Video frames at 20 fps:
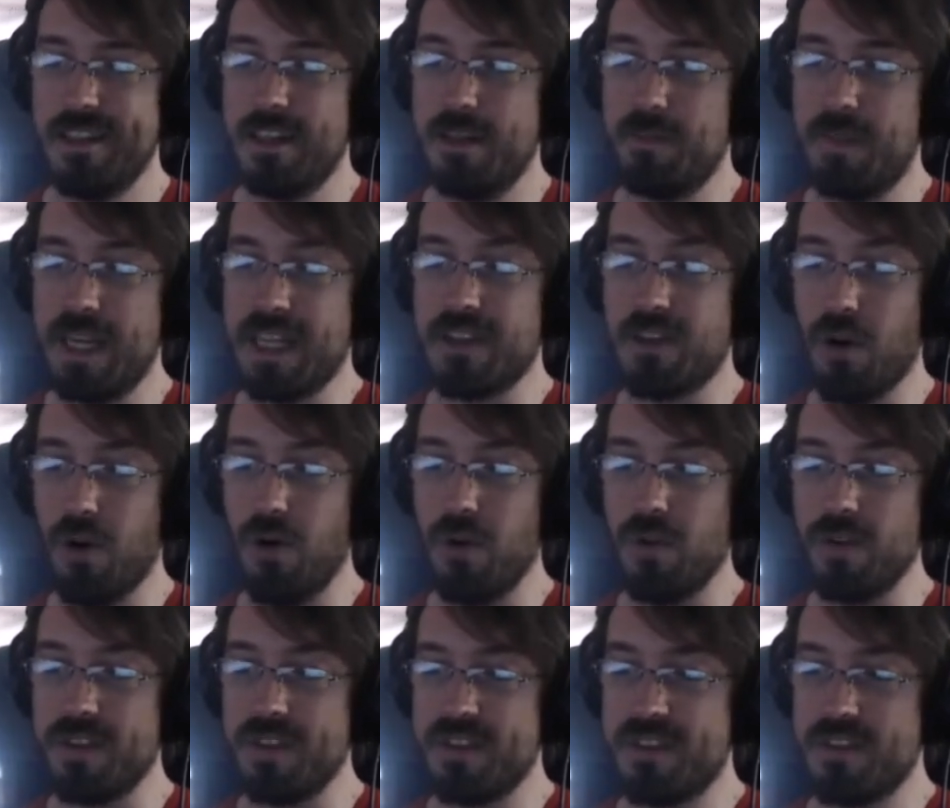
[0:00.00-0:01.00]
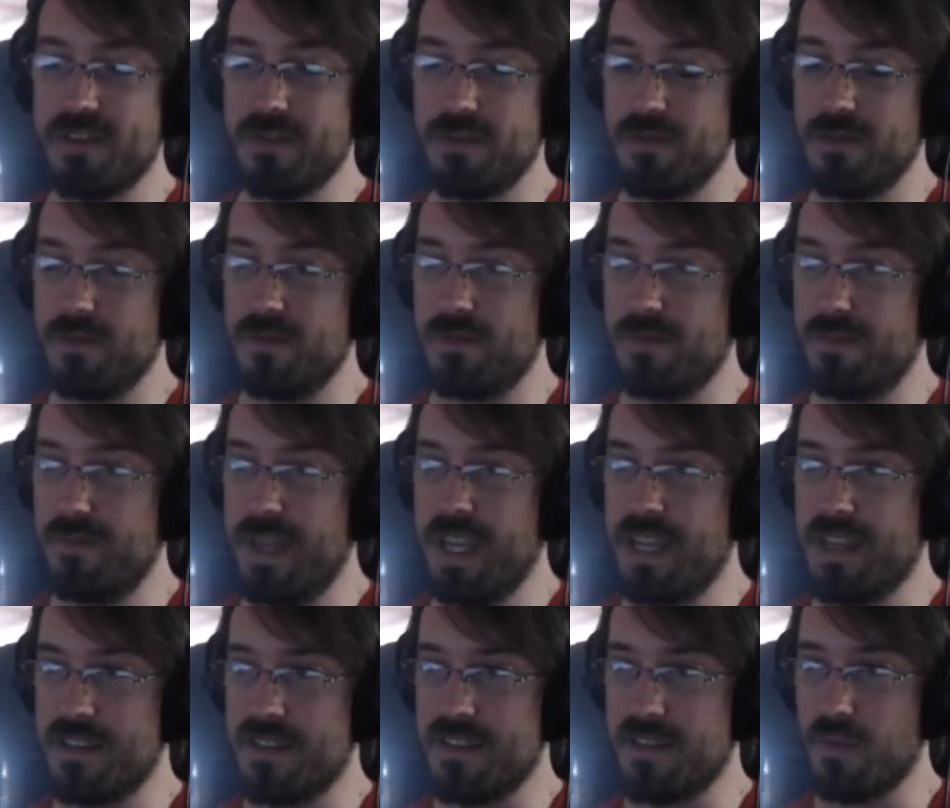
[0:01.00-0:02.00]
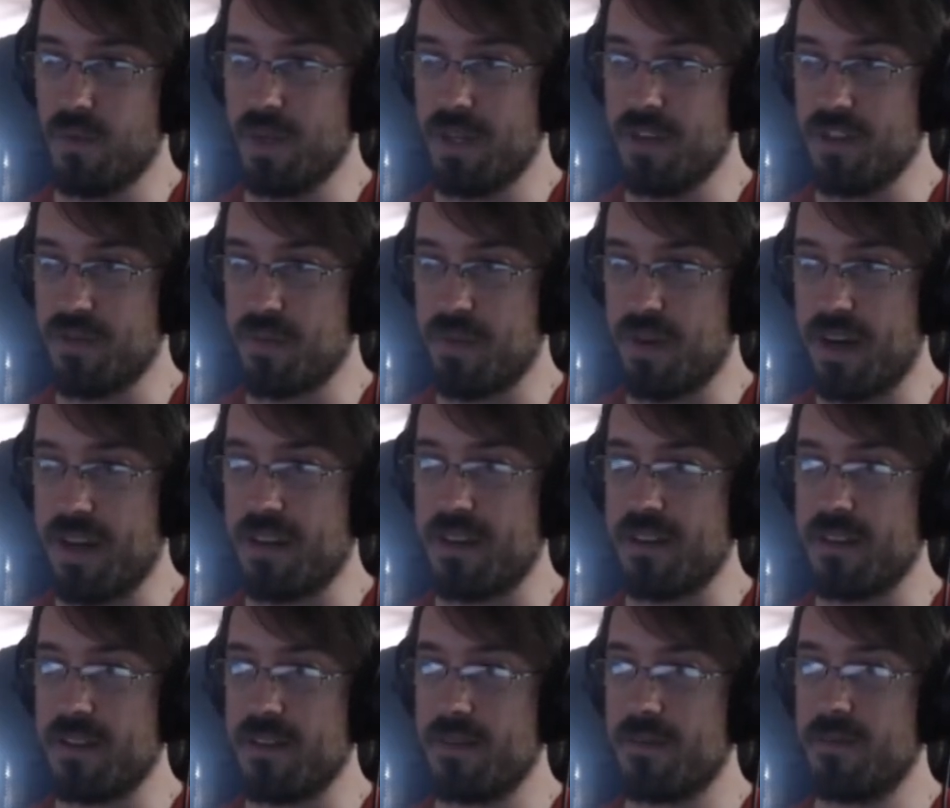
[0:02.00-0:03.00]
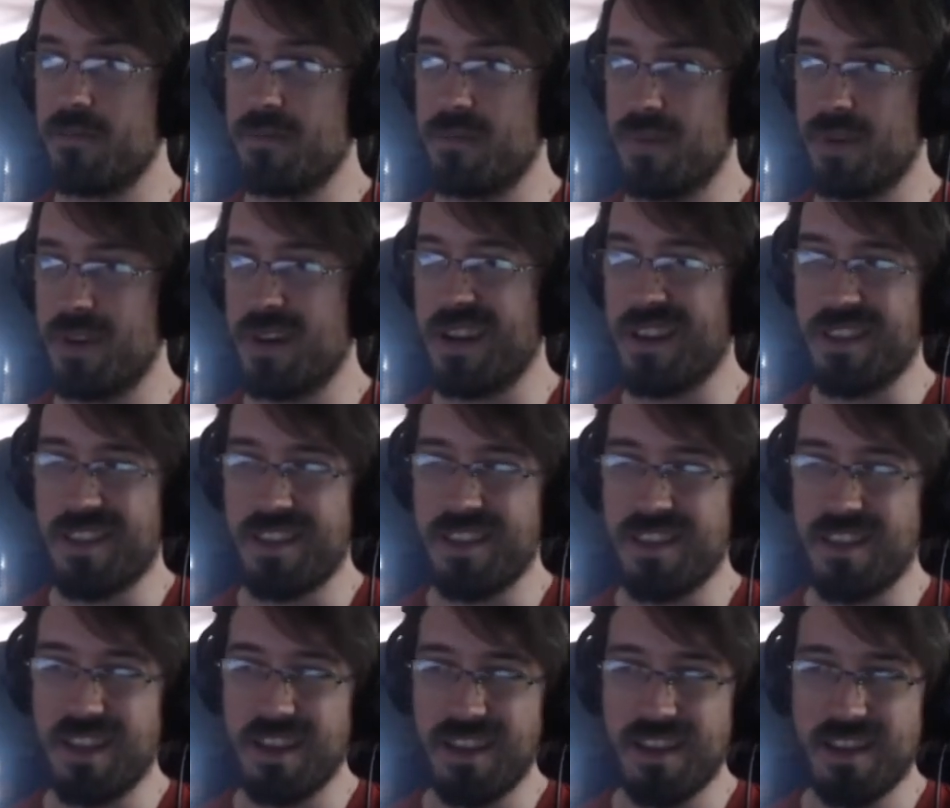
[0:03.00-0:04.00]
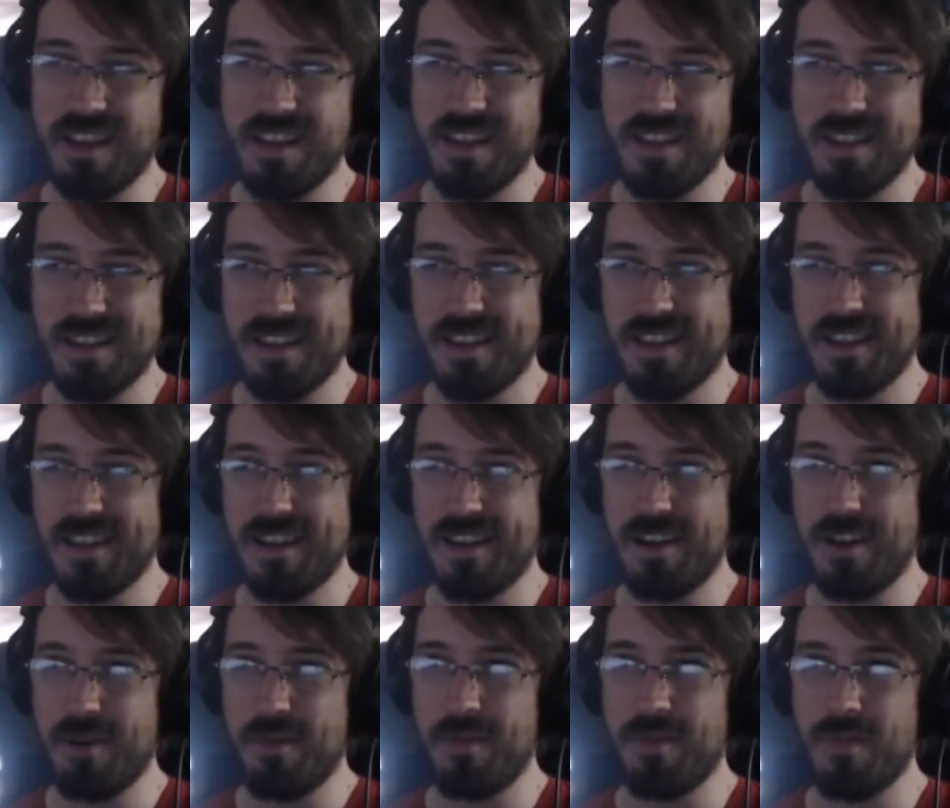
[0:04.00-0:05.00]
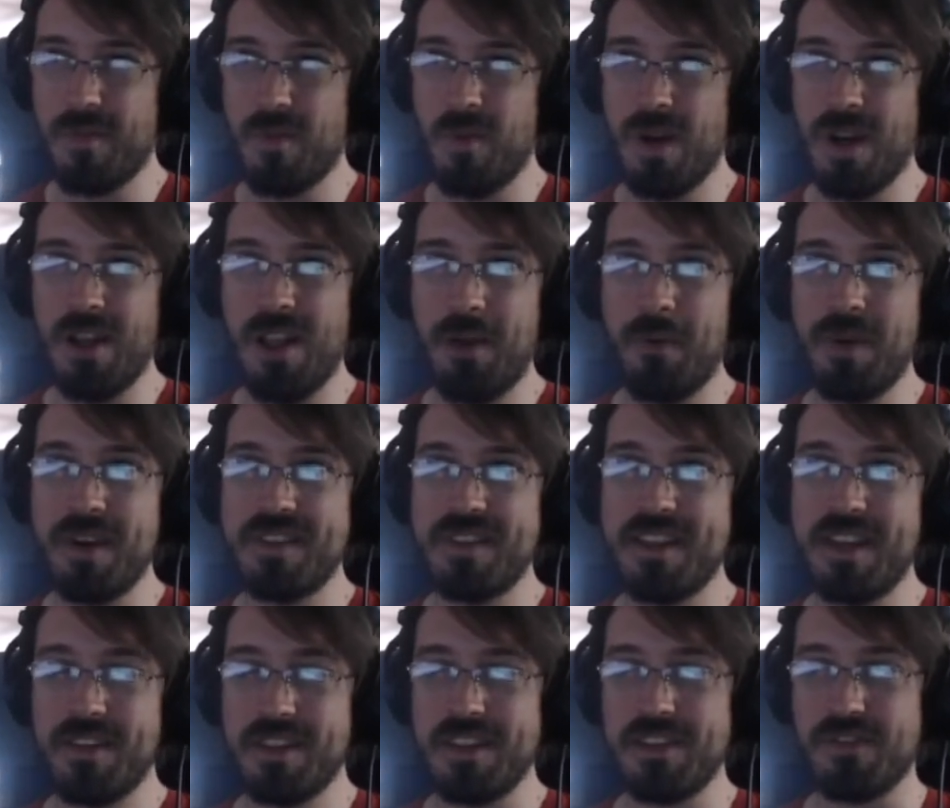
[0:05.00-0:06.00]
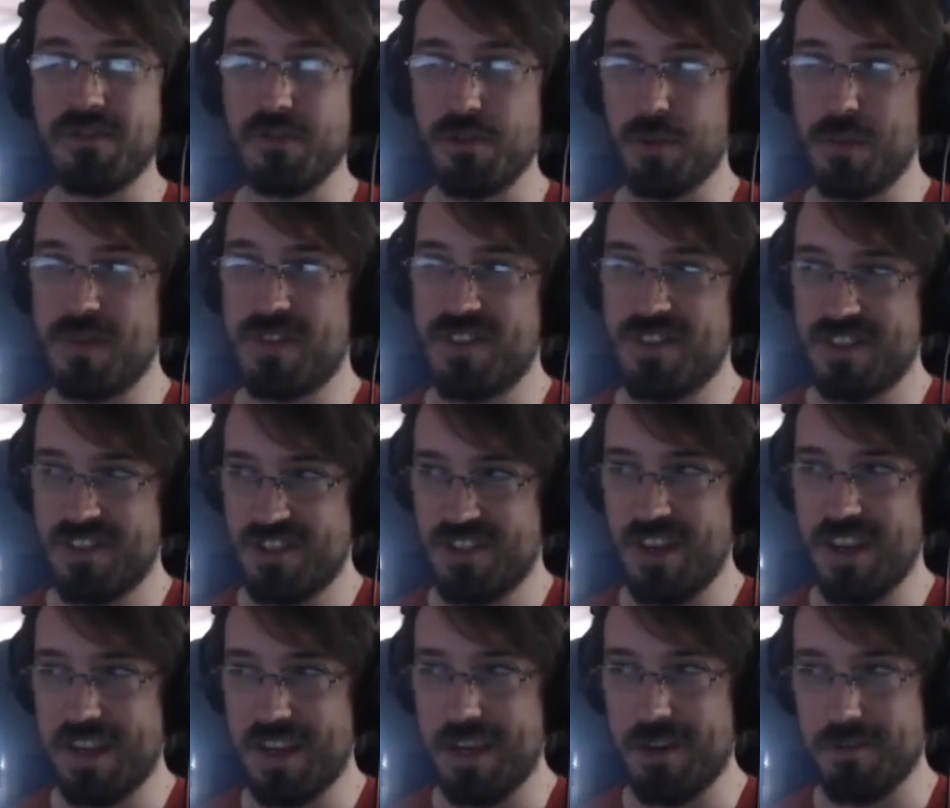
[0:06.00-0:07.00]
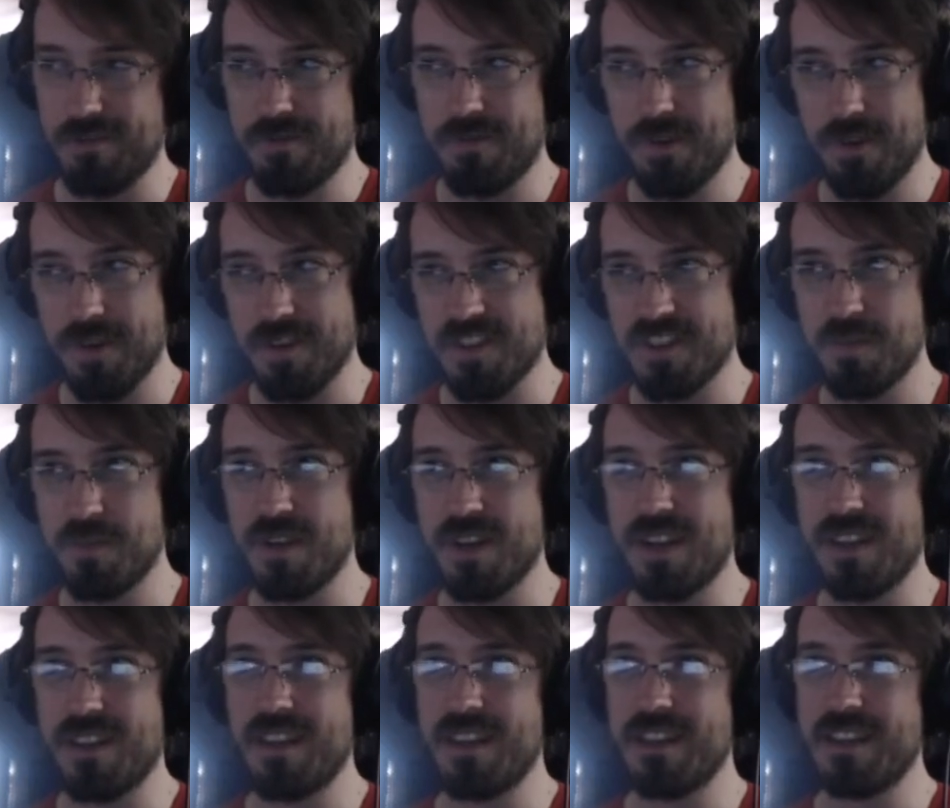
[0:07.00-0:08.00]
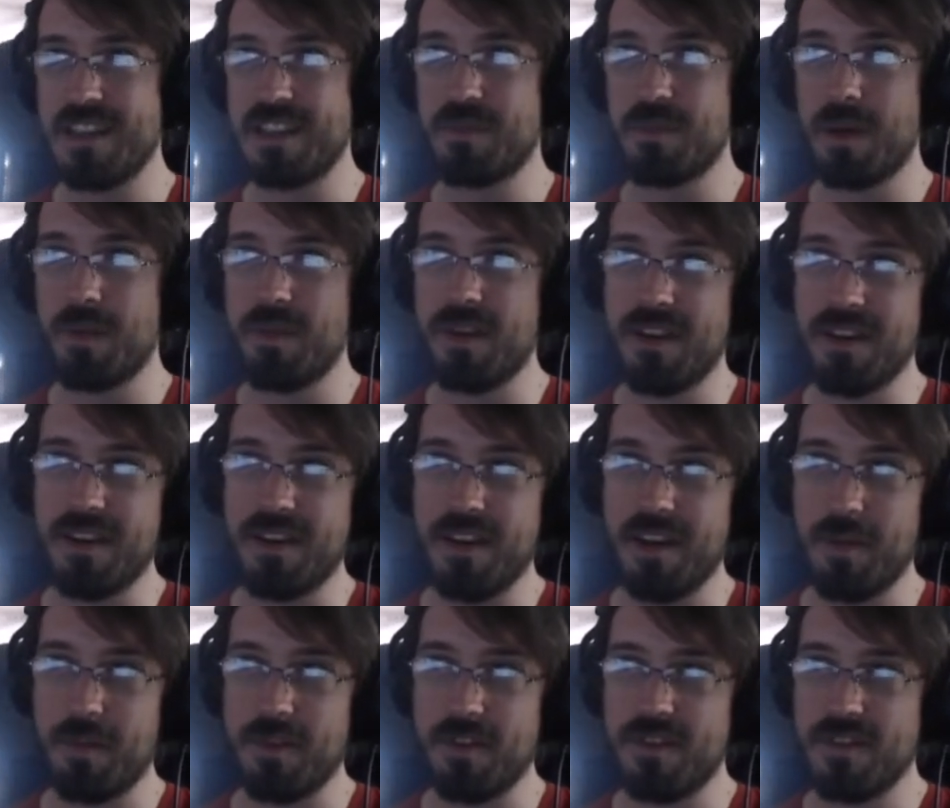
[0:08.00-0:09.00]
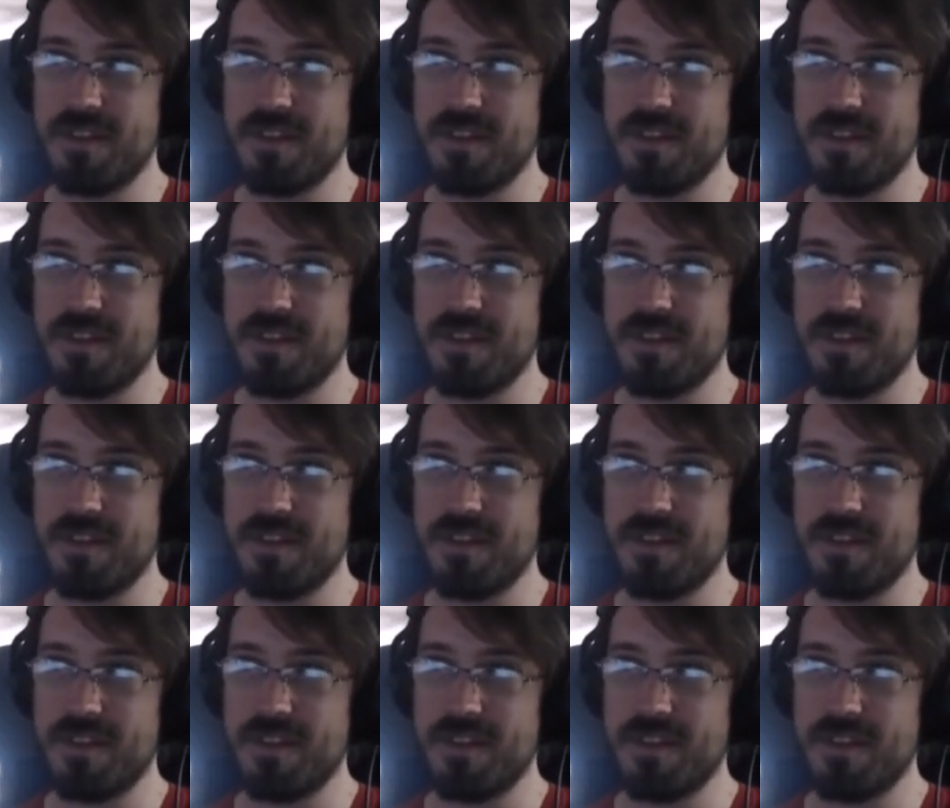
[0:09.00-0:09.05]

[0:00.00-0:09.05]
My goal is to make it to the winners bracket. But I think, I want to see how these groups shake out first, but I think that's probably not going to happen.